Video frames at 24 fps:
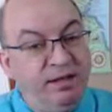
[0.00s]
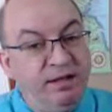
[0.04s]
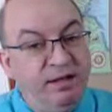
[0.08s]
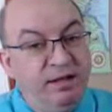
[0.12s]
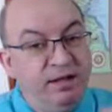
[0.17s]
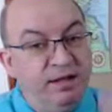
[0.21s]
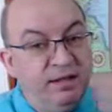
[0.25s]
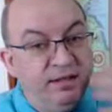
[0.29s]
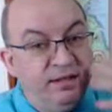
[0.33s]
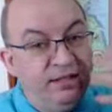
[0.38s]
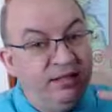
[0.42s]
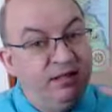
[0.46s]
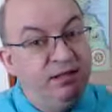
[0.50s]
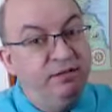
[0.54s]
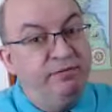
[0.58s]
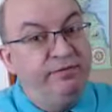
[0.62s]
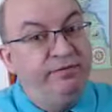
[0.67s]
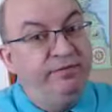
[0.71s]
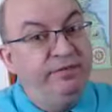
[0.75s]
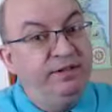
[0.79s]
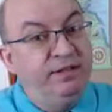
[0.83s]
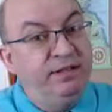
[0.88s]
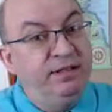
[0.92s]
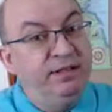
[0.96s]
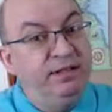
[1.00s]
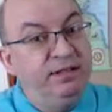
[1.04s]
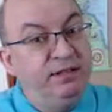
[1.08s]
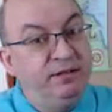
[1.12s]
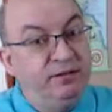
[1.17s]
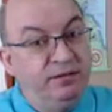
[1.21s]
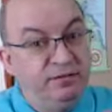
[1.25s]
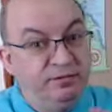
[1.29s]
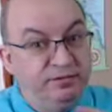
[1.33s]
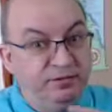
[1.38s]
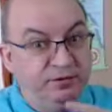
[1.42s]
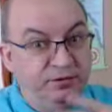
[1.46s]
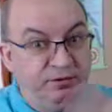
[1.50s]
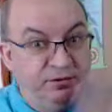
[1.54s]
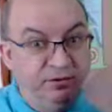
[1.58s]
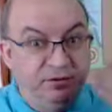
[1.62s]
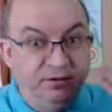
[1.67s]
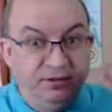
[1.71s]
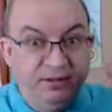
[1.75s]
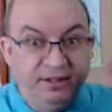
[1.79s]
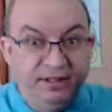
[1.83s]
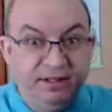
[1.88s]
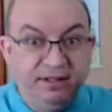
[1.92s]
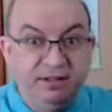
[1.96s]
There's a feeling of
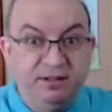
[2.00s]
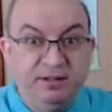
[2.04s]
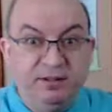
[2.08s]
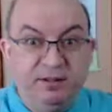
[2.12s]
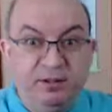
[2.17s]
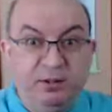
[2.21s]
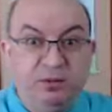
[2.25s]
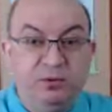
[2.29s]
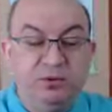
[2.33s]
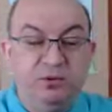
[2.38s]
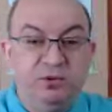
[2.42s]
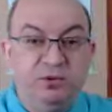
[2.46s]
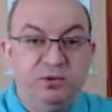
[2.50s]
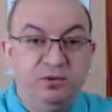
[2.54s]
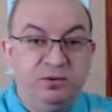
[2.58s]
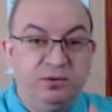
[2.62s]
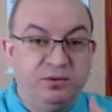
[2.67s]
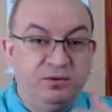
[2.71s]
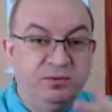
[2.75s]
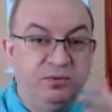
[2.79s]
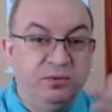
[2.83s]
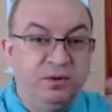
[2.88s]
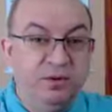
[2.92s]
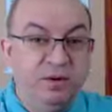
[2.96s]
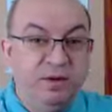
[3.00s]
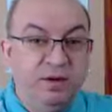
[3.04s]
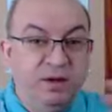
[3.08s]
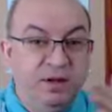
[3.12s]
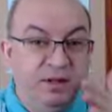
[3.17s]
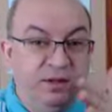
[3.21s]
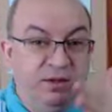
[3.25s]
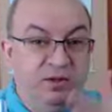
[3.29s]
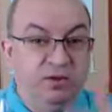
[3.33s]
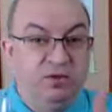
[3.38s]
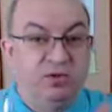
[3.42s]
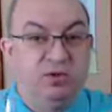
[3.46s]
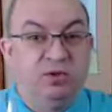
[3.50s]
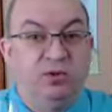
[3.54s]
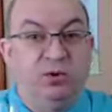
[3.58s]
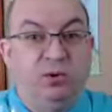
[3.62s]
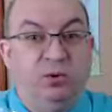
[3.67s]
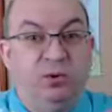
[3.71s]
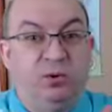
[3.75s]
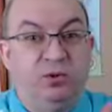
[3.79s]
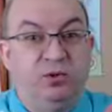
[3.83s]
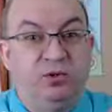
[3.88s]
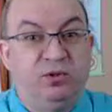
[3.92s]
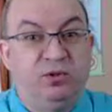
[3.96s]
you're getting closer to the
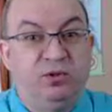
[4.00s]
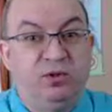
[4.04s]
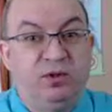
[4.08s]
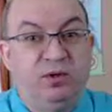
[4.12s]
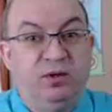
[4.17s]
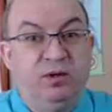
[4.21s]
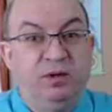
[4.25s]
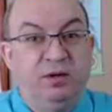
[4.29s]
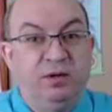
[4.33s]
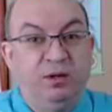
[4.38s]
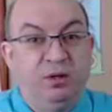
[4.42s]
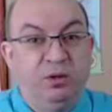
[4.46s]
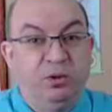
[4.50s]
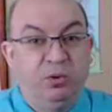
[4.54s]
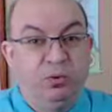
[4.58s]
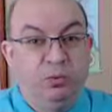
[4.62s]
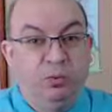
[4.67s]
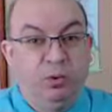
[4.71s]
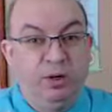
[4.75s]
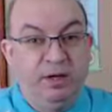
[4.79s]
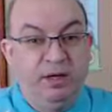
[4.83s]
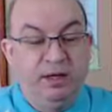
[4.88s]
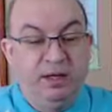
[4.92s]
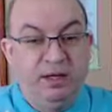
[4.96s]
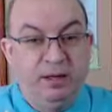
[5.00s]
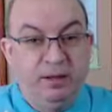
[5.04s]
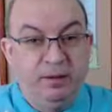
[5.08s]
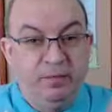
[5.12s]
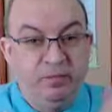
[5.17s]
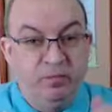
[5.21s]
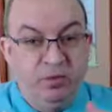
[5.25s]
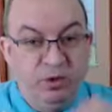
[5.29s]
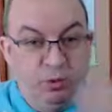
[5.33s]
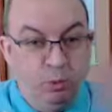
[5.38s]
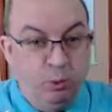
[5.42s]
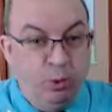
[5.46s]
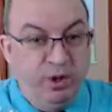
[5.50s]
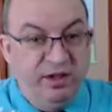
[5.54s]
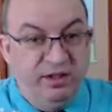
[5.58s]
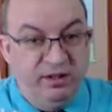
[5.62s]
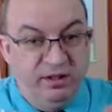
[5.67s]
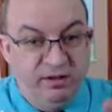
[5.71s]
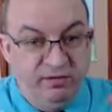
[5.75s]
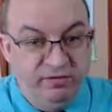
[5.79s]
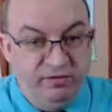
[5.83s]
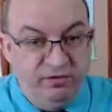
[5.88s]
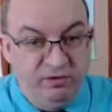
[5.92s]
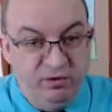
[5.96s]
source, where the well
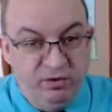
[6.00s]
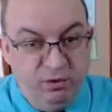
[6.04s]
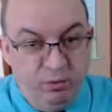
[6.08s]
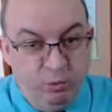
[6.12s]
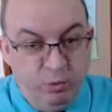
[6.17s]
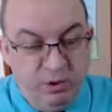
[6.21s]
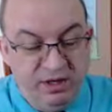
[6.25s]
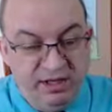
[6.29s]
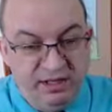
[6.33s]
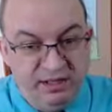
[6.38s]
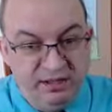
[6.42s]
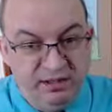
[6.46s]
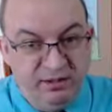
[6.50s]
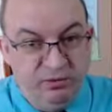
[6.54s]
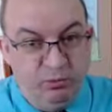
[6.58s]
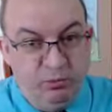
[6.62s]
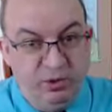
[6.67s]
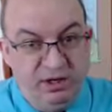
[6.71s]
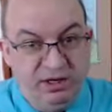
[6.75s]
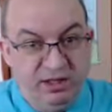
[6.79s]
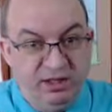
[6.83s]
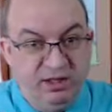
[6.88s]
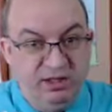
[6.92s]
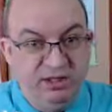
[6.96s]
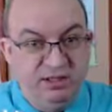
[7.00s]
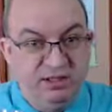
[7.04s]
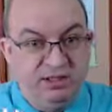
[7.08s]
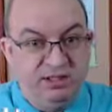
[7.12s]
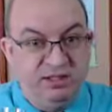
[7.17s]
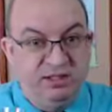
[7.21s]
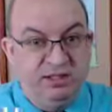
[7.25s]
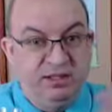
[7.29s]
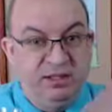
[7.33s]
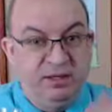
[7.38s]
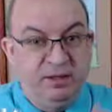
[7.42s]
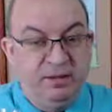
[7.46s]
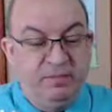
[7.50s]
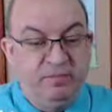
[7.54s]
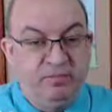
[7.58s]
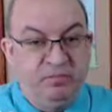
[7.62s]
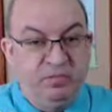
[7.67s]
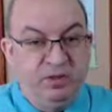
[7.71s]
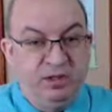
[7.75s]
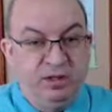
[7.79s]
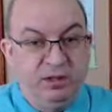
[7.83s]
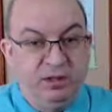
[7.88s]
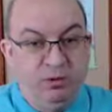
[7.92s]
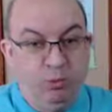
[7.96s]
where
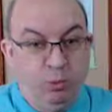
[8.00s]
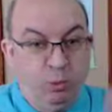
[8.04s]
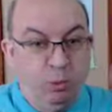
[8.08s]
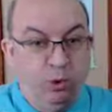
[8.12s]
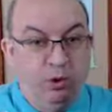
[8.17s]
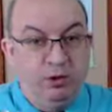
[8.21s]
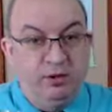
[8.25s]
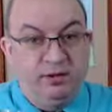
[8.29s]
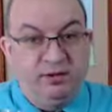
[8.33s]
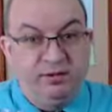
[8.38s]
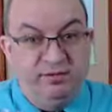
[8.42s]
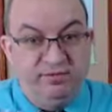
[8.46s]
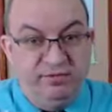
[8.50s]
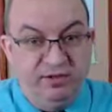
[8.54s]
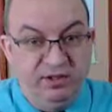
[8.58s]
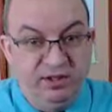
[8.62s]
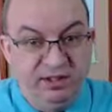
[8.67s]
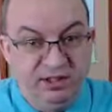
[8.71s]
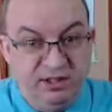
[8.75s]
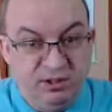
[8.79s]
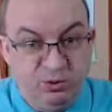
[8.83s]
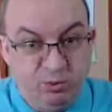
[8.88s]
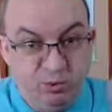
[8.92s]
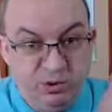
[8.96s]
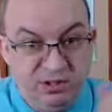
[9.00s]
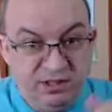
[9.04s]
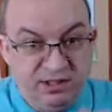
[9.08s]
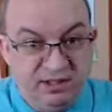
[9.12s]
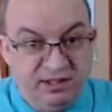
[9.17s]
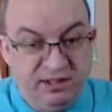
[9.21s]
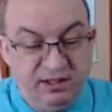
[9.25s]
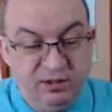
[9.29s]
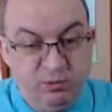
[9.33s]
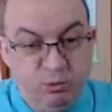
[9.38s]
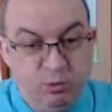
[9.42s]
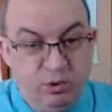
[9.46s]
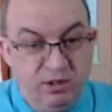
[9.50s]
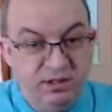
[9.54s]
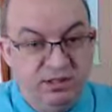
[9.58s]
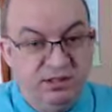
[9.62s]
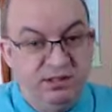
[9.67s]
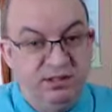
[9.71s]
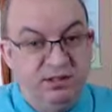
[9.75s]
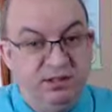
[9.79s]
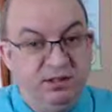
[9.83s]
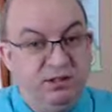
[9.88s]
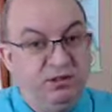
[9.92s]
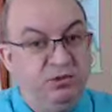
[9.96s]
the water for this whiskey
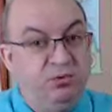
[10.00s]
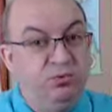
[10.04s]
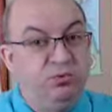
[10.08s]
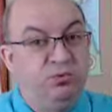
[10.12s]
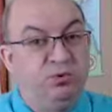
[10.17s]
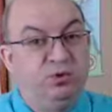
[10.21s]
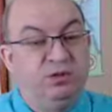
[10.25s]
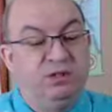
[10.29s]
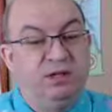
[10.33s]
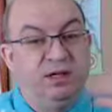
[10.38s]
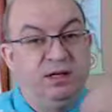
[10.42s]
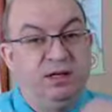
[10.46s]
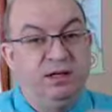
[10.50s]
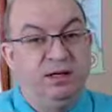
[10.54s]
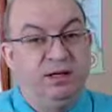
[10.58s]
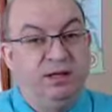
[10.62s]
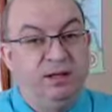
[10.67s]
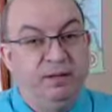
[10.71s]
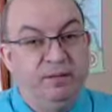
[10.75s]
was used and